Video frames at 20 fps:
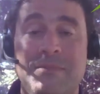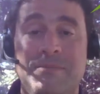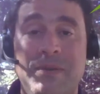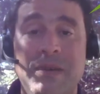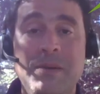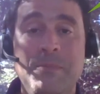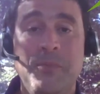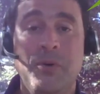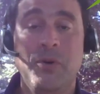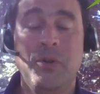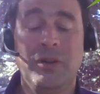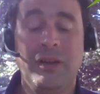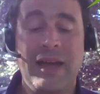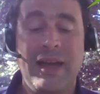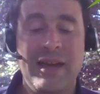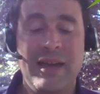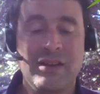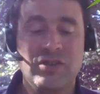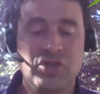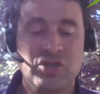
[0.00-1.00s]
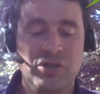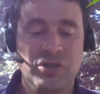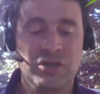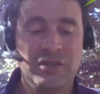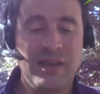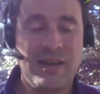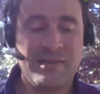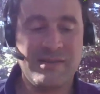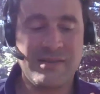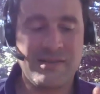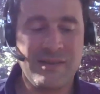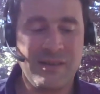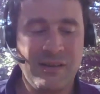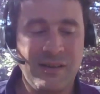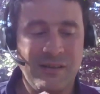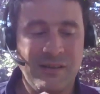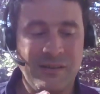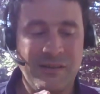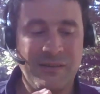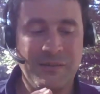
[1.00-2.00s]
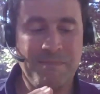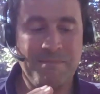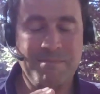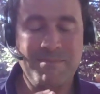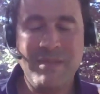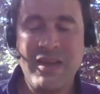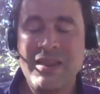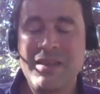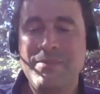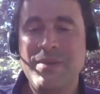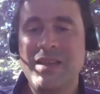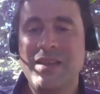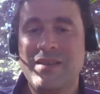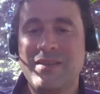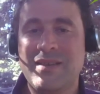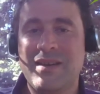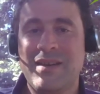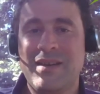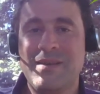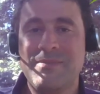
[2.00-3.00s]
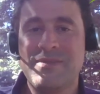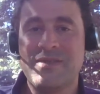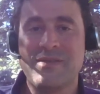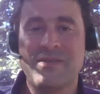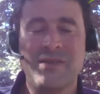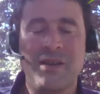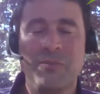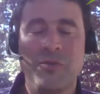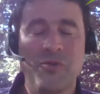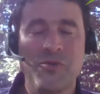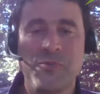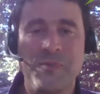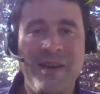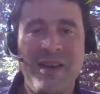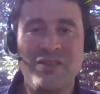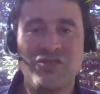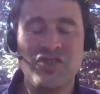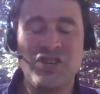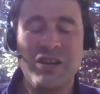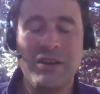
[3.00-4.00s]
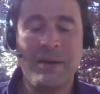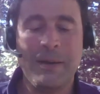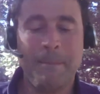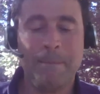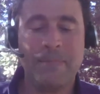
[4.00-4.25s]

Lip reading: People actually, I saw many times, it's almost magic.